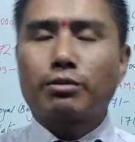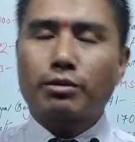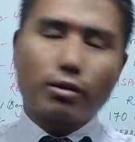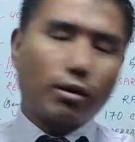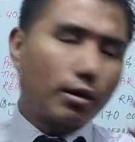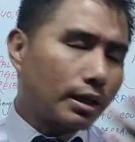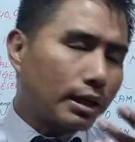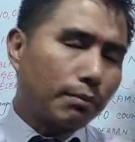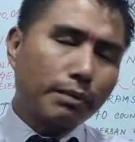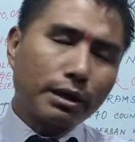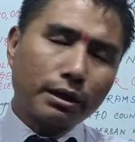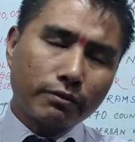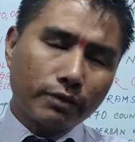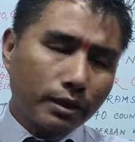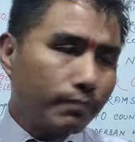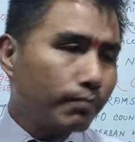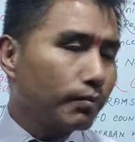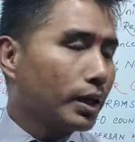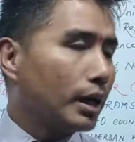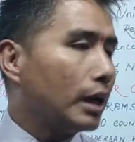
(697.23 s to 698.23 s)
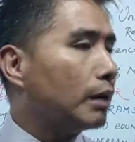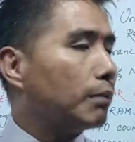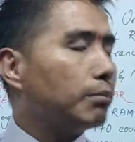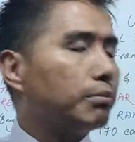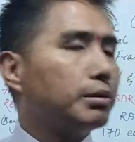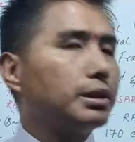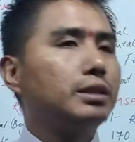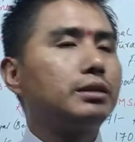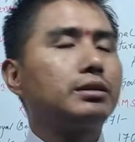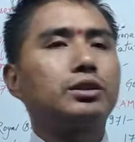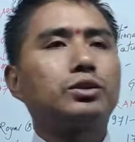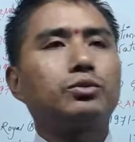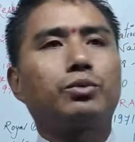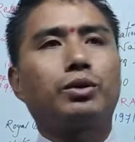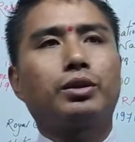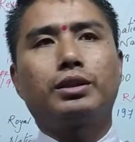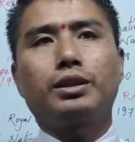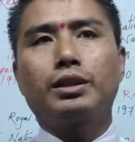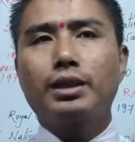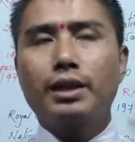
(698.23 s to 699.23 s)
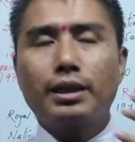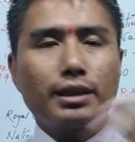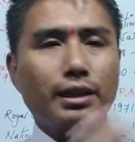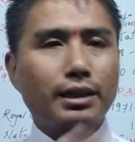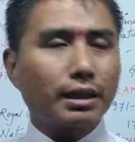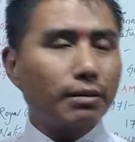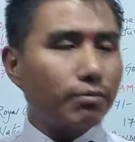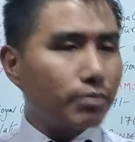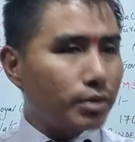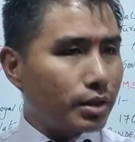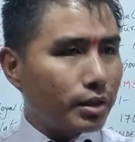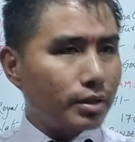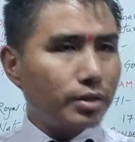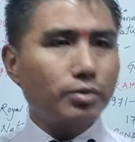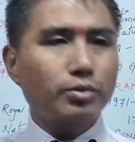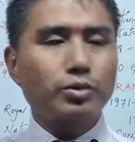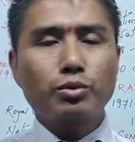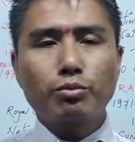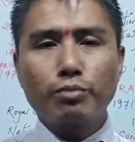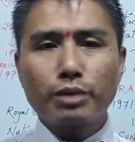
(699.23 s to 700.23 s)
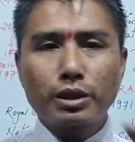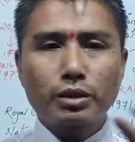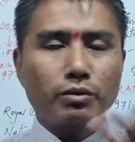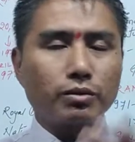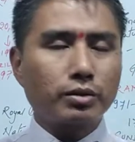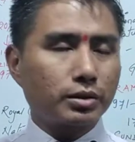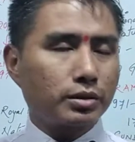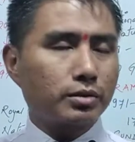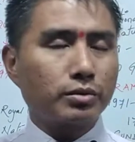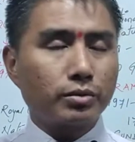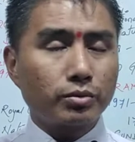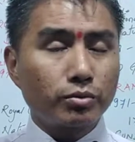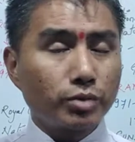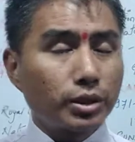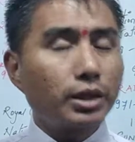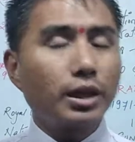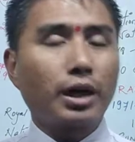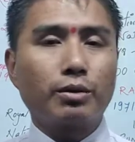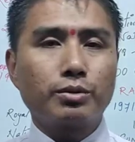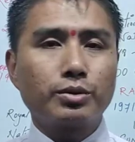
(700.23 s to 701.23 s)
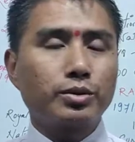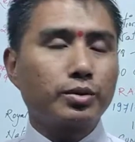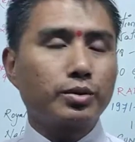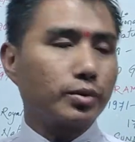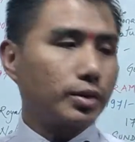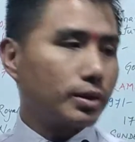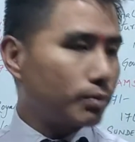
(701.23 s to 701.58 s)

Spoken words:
Long time back when Britishers were there, at that time they used to make was wooden houses only,